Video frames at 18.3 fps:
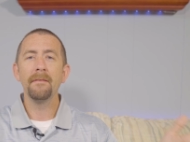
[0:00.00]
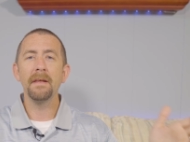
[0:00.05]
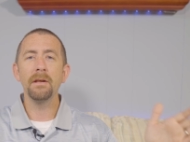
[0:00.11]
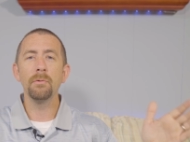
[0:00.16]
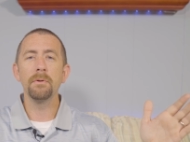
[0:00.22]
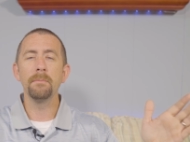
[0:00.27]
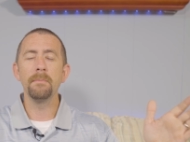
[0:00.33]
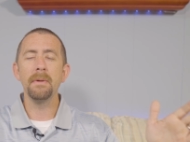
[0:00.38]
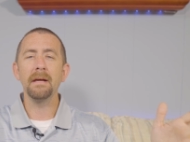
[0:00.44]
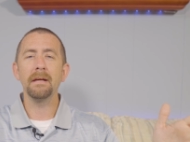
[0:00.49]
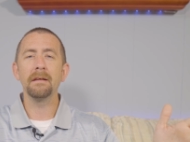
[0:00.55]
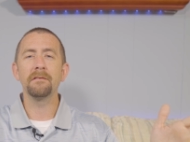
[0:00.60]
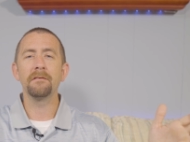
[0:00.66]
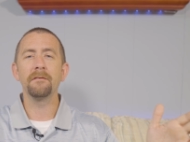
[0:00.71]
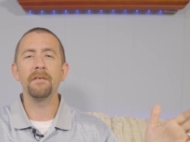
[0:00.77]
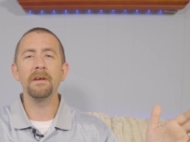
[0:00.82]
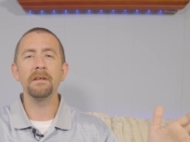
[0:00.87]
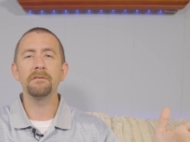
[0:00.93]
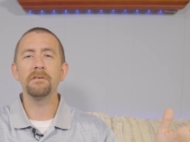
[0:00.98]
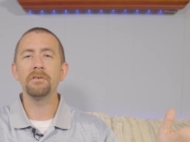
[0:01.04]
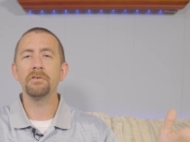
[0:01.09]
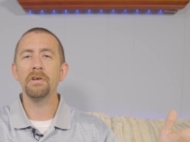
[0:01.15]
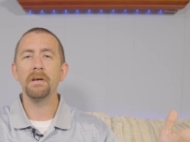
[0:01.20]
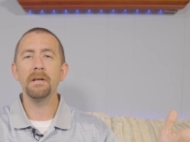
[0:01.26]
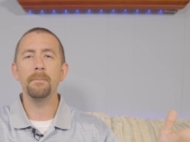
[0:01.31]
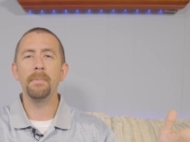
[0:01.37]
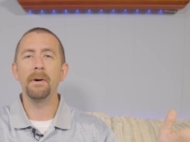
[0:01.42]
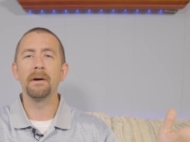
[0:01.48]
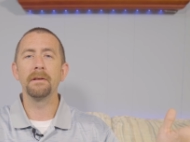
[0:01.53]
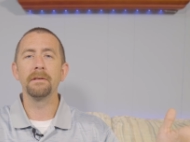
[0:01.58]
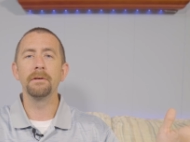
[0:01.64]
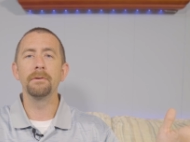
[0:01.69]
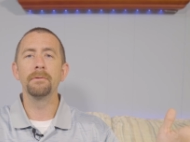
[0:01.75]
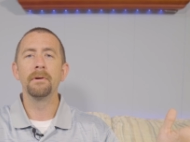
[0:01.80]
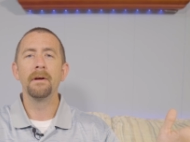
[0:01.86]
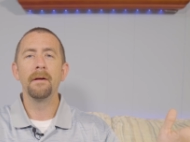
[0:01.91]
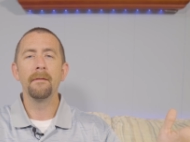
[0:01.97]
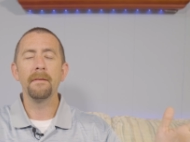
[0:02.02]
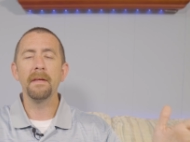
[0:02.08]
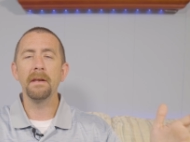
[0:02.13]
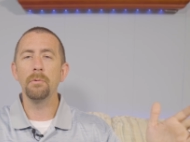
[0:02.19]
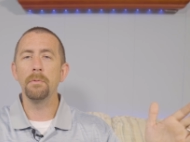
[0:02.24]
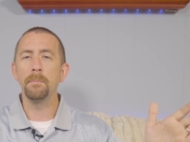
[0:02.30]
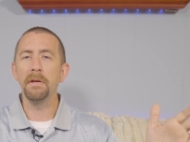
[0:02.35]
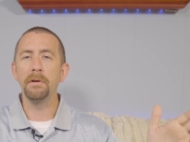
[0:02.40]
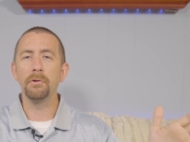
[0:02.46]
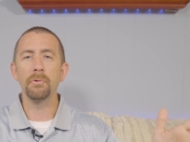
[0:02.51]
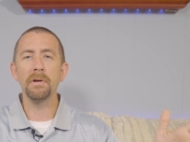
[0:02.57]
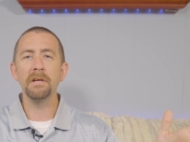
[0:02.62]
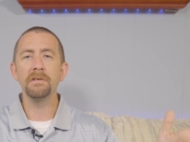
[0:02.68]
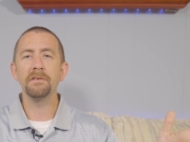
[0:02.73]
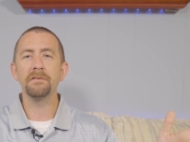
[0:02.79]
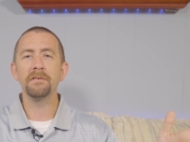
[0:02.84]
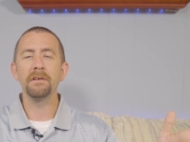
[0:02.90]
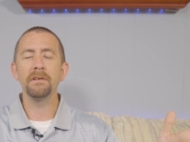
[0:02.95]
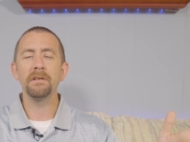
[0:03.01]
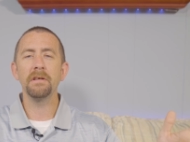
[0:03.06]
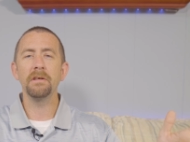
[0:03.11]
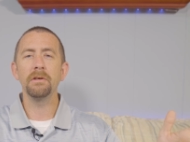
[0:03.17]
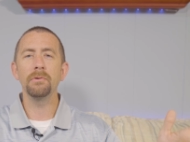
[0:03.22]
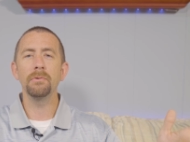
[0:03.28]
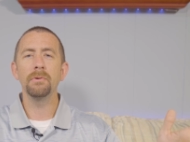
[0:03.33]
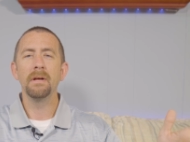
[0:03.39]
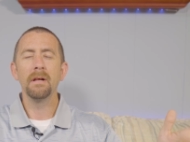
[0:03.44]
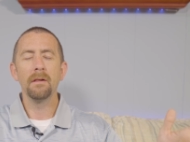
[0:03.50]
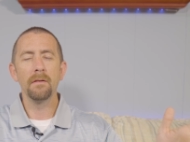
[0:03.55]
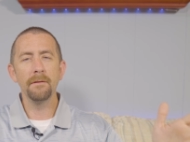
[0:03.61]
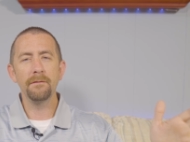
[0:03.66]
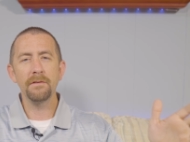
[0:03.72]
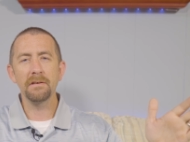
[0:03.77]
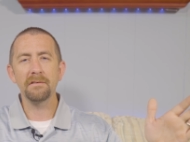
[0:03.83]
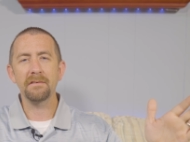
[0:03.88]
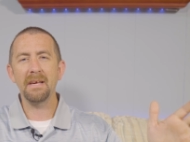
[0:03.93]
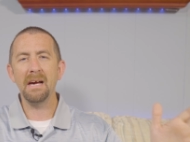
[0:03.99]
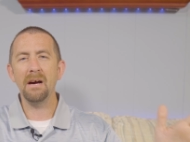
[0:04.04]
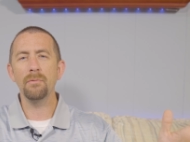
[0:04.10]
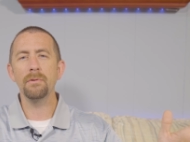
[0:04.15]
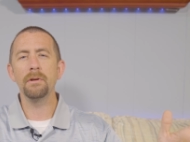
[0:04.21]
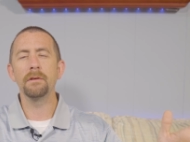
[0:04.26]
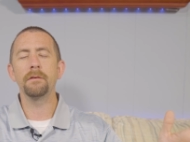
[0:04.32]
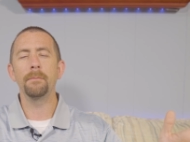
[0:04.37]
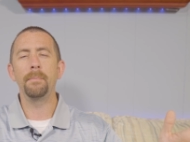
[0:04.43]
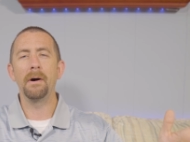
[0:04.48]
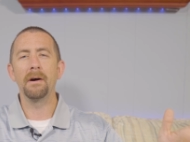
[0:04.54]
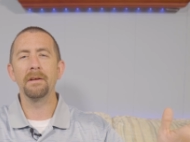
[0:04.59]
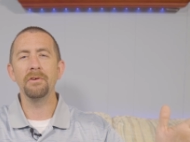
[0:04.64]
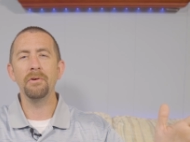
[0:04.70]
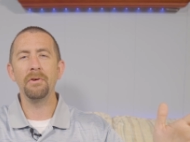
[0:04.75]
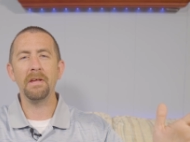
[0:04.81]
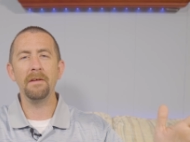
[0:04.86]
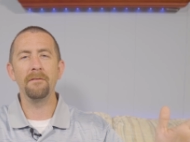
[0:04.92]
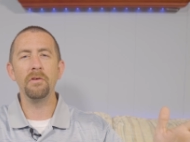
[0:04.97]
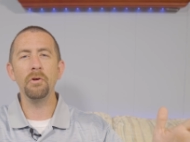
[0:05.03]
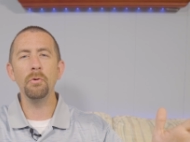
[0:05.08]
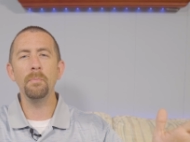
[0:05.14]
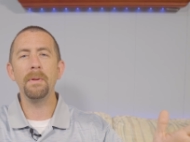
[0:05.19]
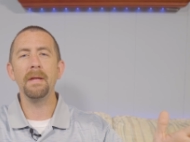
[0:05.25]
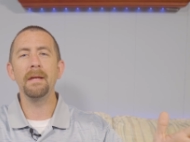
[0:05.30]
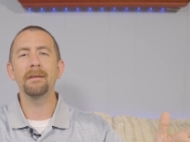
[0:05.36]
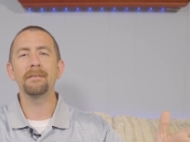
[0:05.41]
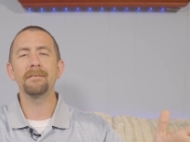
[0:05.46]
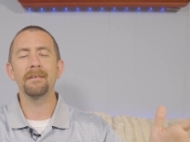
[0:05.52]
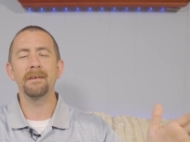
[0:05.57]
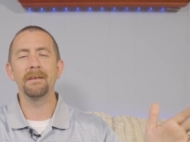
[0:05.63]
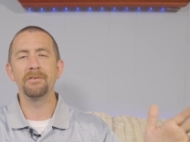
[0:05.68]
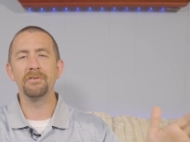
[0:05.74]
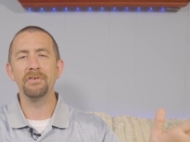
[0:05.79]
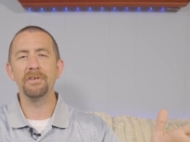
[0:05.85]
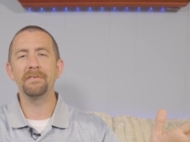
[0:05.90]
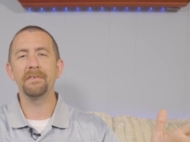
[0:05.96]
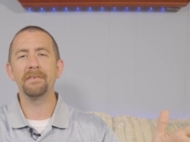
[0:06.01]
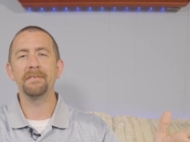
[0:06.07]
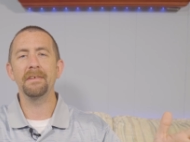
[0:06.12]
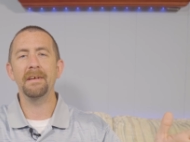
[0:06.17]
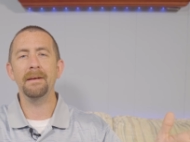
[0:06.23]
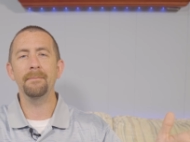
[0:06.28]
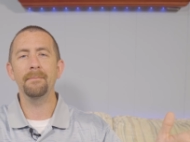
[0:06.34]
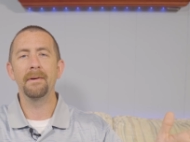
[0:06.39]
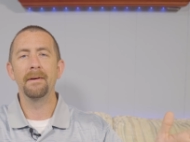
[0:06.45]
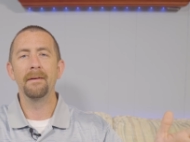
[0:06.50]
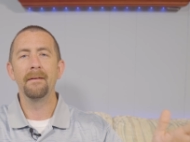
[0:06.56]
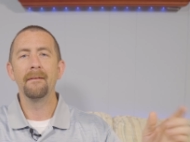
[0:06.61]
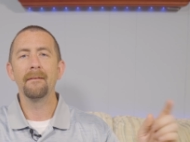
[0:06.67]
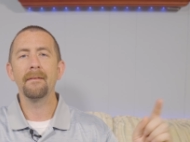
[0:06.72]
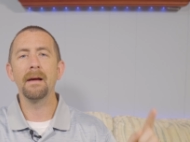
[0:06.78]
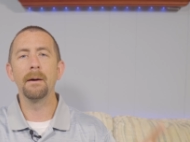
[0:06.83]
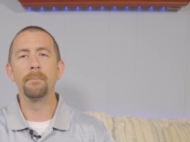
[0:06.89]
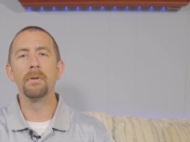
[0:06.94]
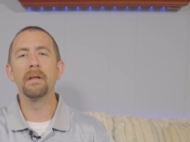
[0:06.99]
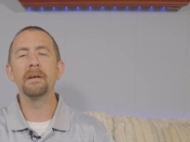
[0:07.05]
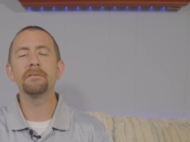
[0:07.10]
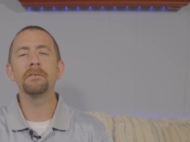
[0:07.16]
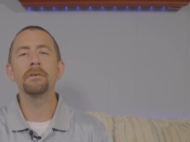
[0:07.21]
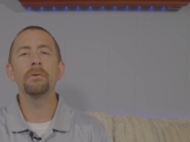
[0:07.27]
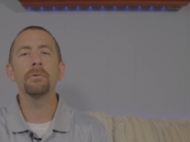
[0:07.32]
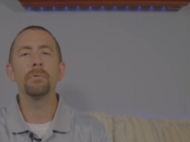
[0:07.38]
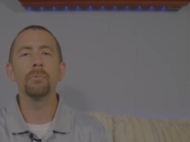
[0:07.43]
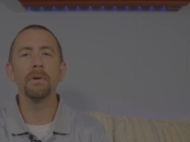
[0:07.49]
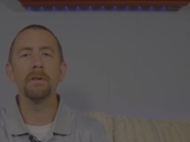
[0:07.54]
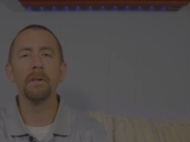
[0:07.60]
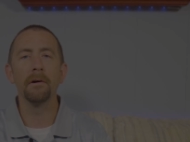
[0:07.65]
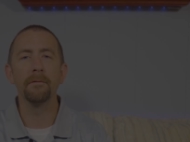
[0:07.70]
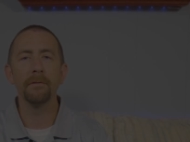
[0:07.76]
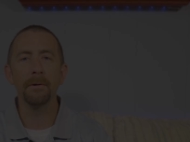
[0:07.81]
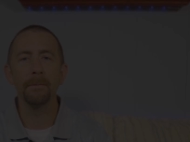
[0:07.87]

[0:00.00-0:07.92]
that He would make His face to shine upon you, that He would be gracious unto you, lift His countenance upon you, and give you peace in Jesus' name. God bless you. We love